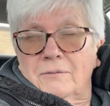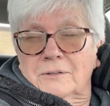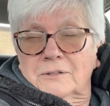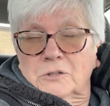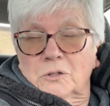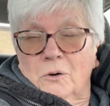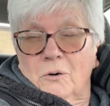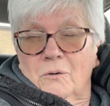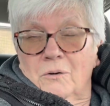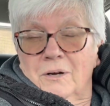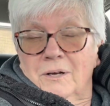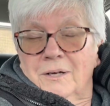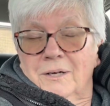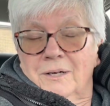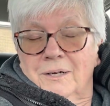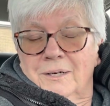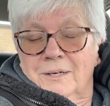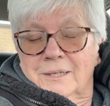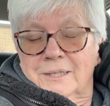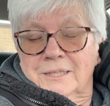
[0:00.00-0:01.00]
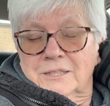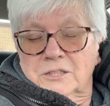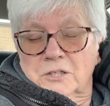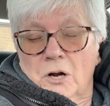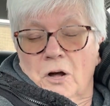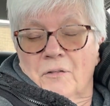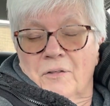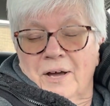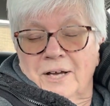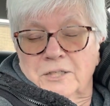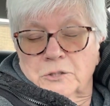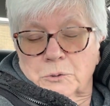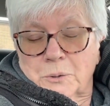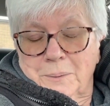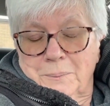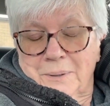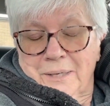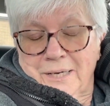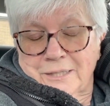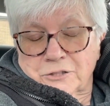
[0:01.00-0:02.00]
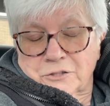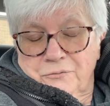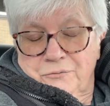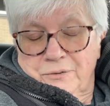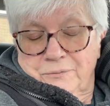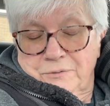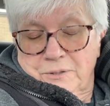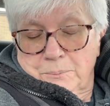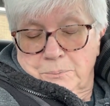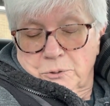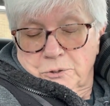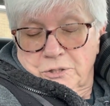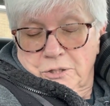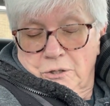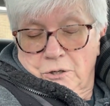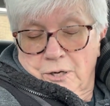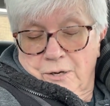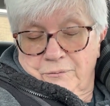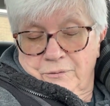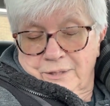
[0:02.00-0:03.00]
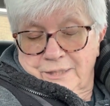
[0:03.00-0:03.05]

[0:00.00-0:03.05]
And so he said, all the ice cream cakes are 50% off.